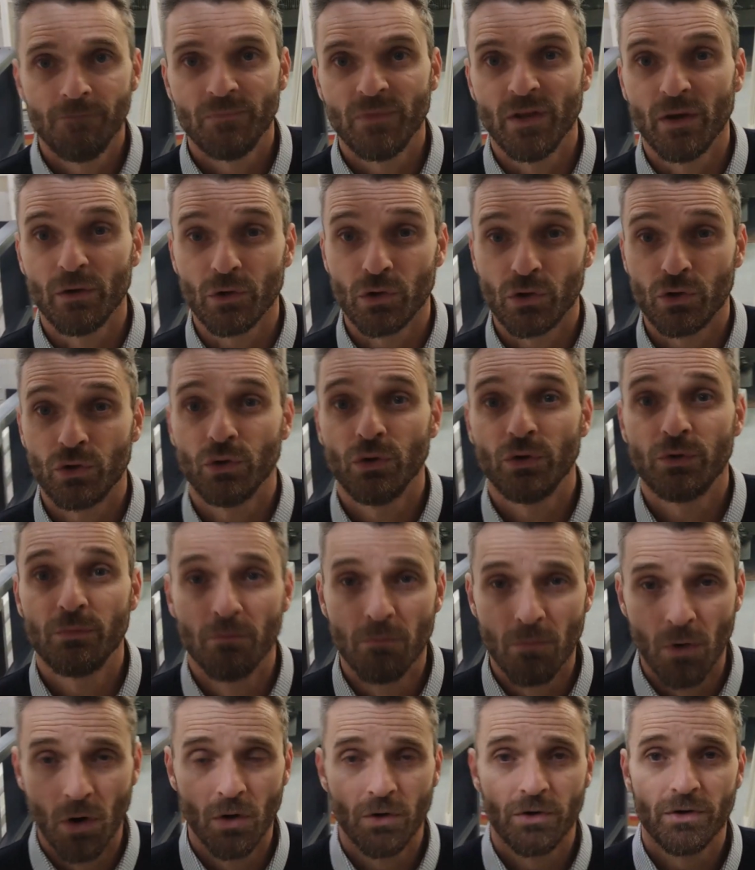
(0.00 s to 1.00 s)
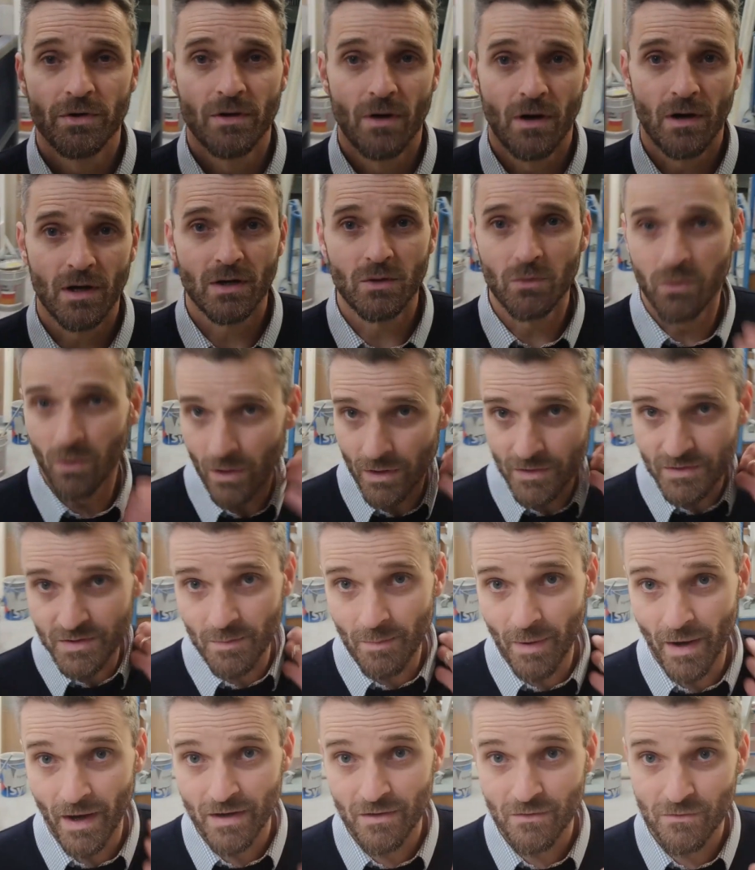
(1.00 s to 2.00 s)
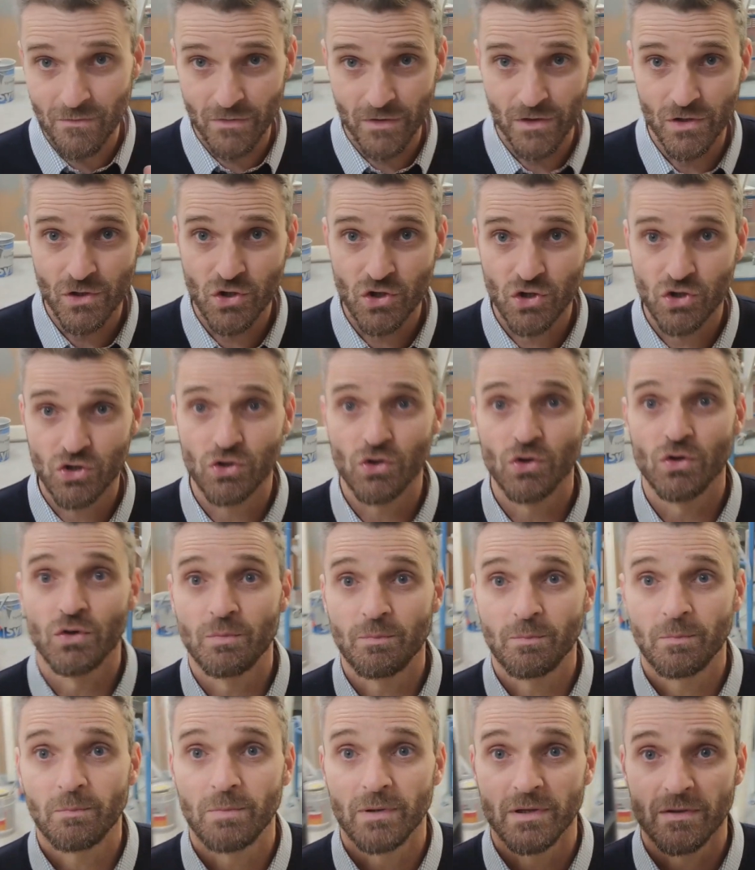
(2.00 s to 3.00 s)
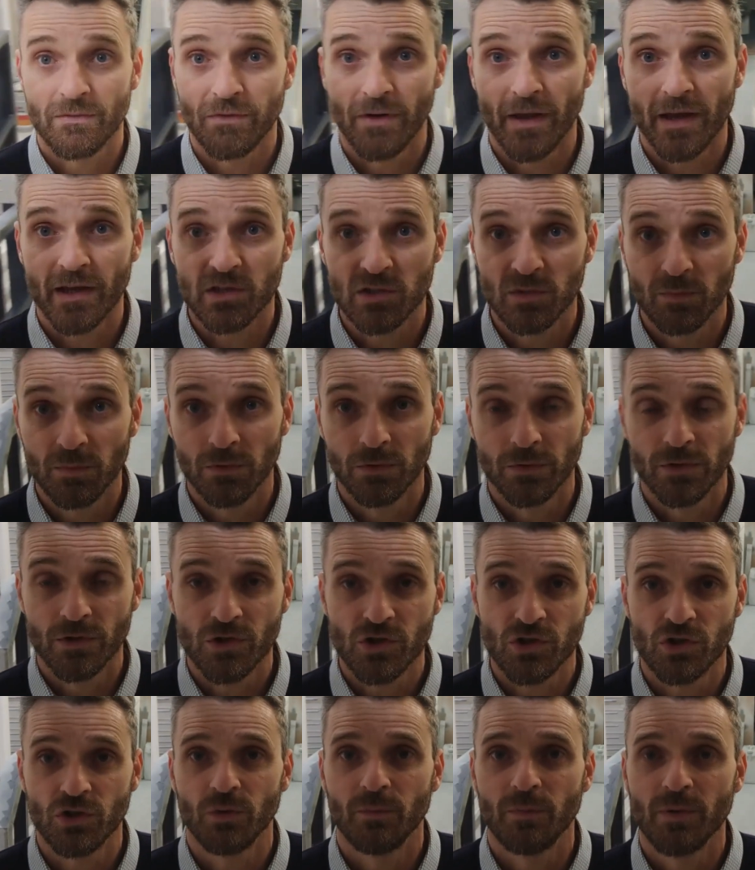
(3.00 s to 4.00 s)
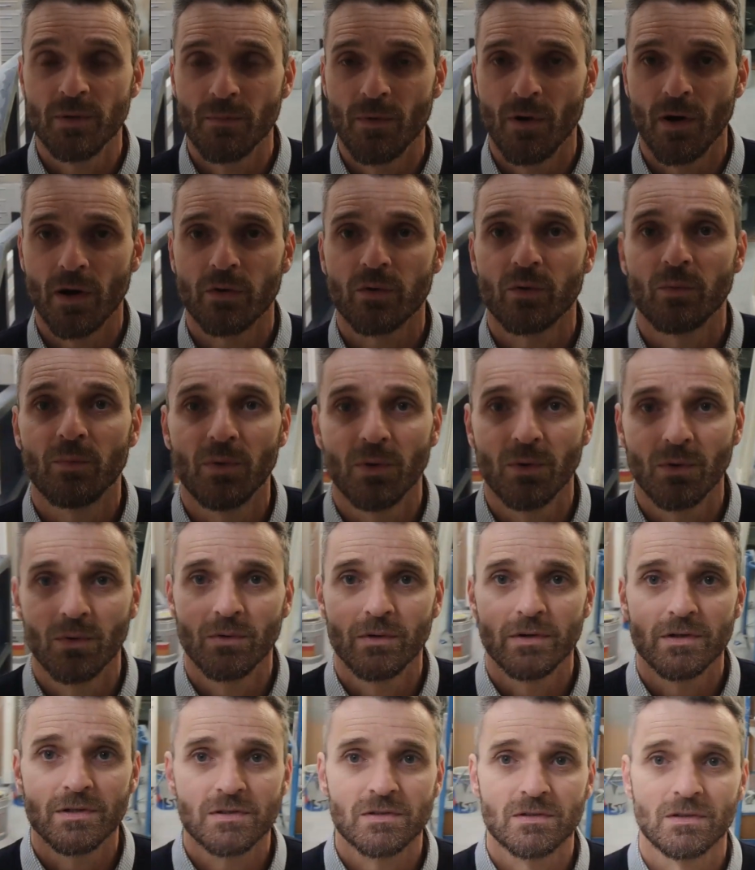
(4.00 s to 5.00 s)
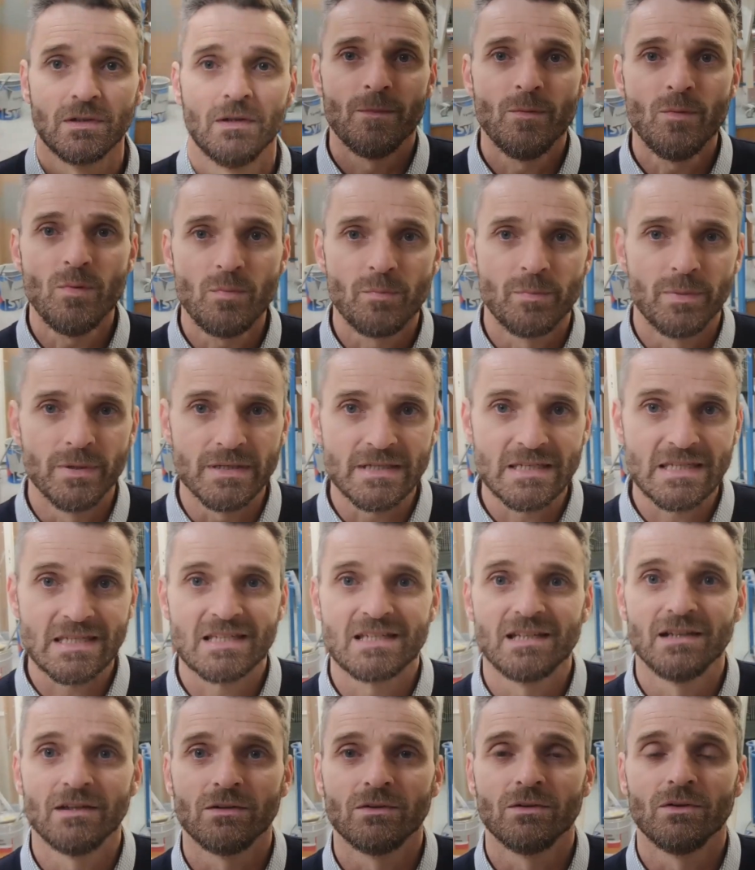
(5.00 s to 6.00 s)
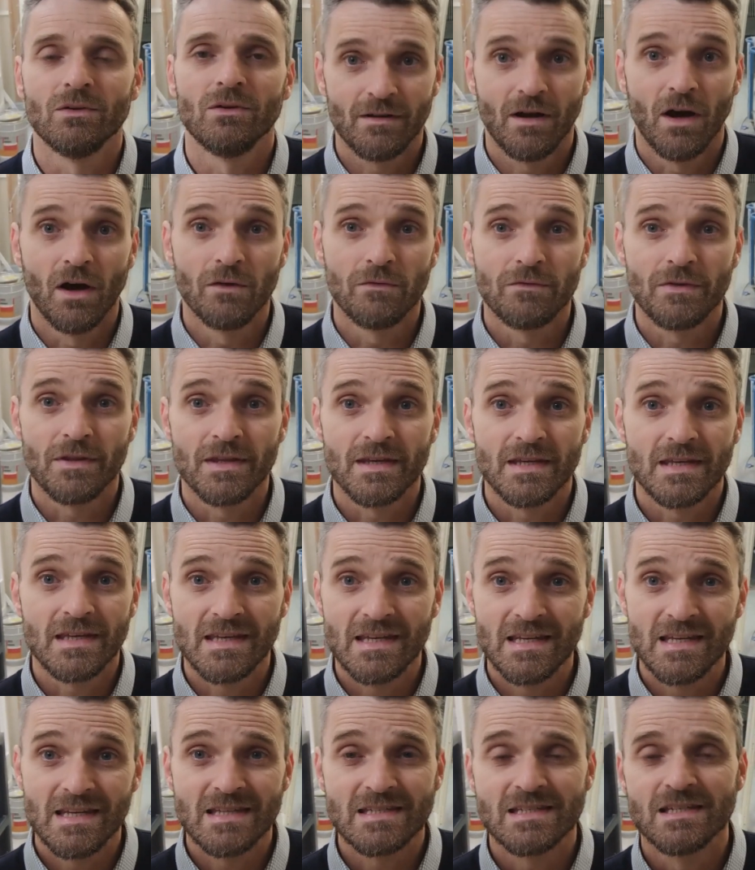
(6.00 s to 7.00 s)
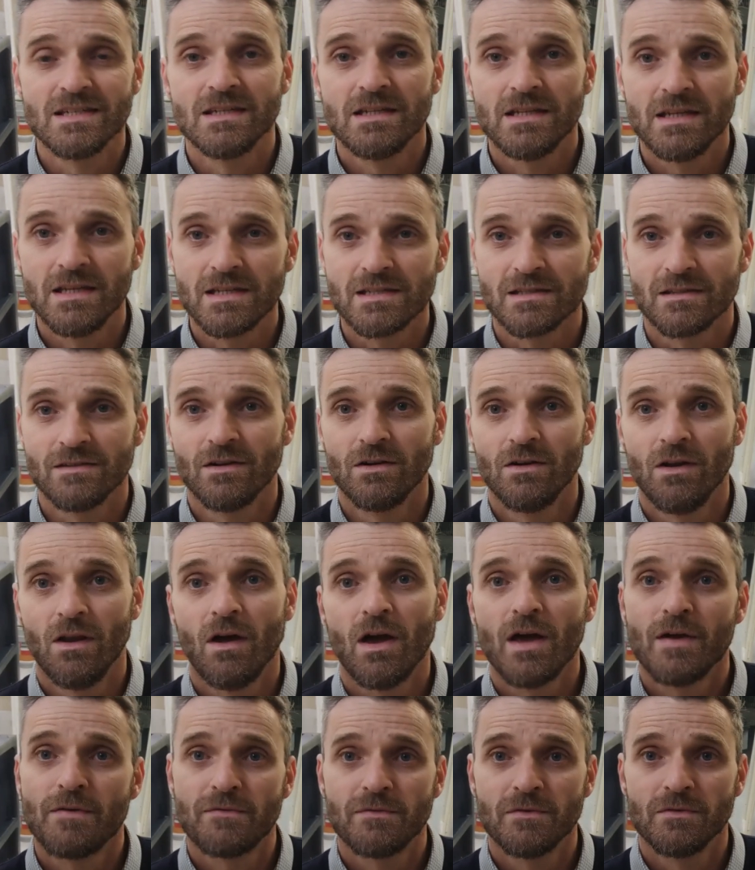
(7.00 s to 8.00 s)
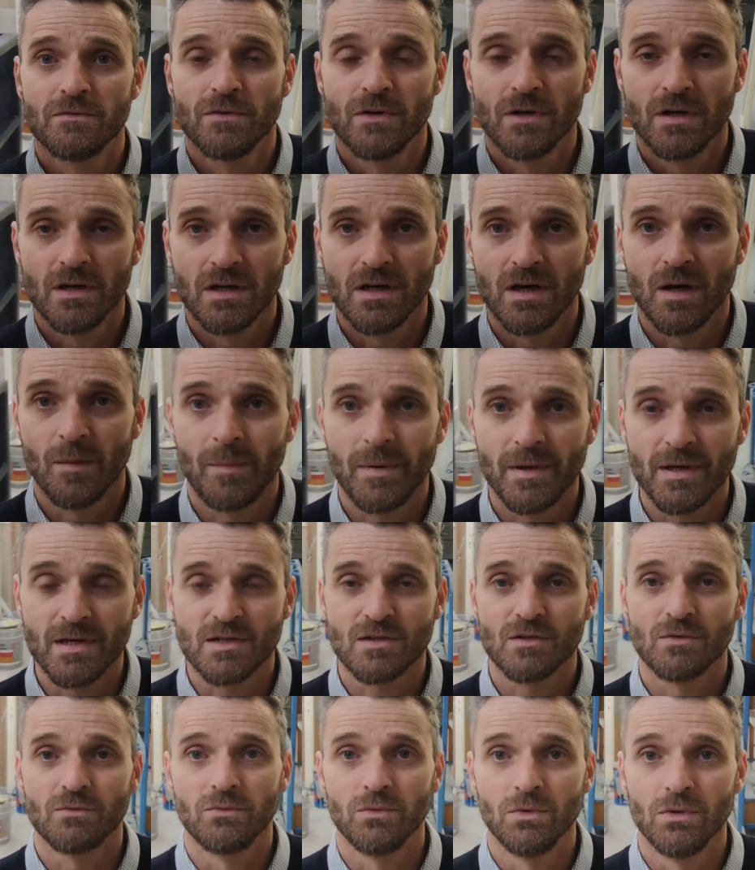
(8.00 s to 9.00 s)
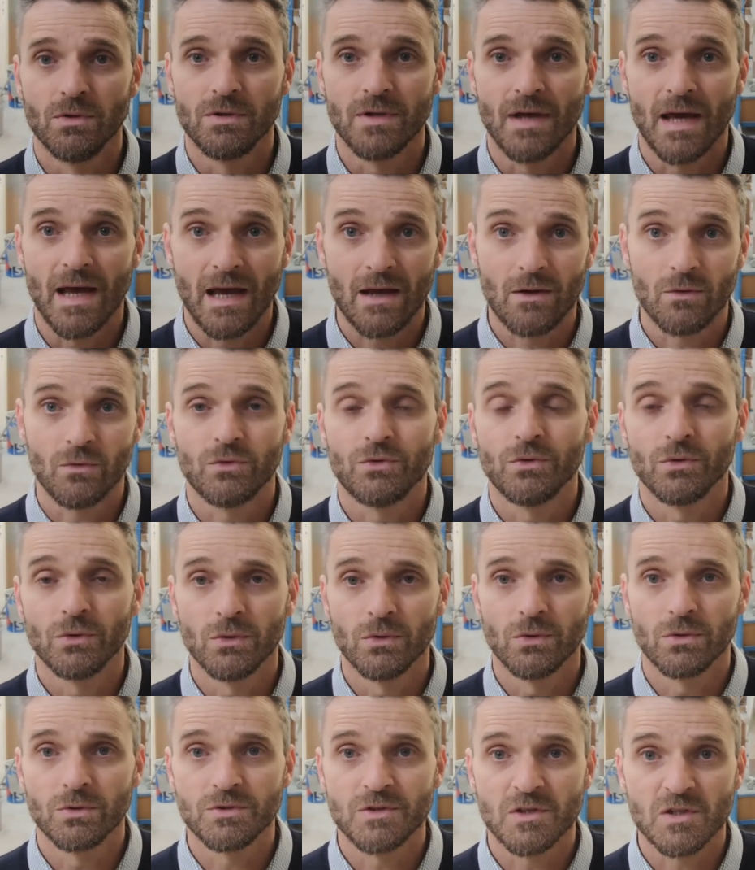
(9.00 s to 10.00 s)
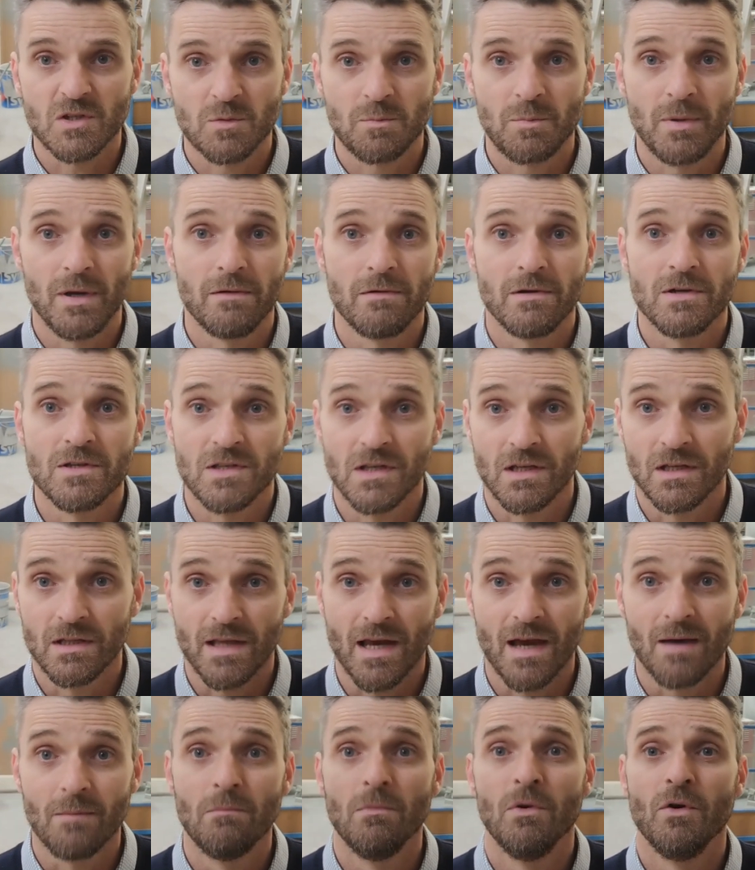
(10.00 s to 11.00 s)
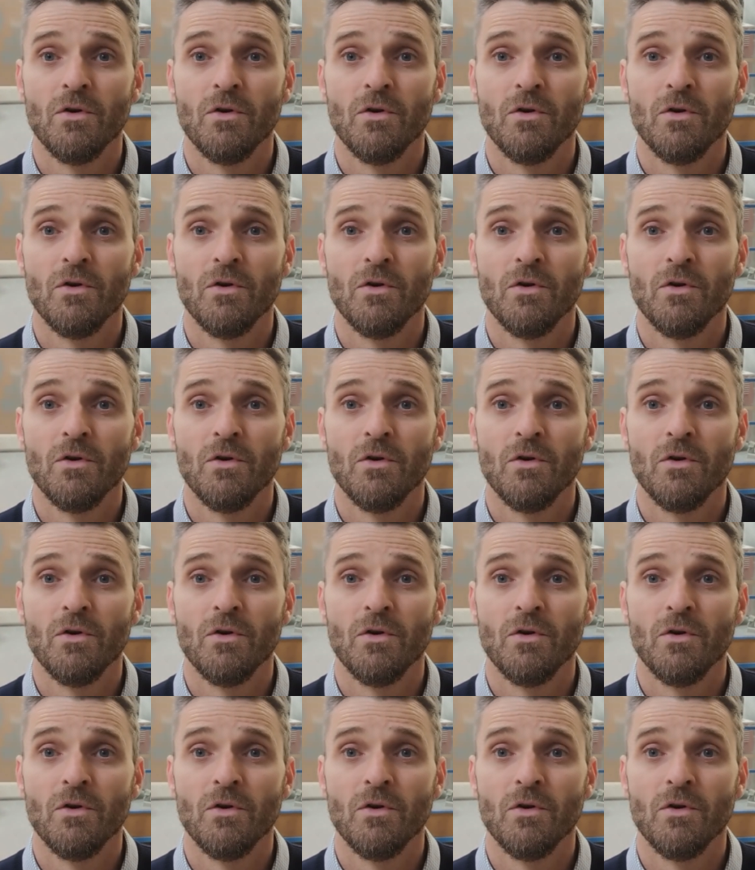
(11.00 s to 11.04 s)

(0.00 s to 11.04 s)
Now, a good, modern, high-quality paint finish should be flexible and it should be microporous. But still, over the years and years and the life of a piece of wood outdoors experiencing that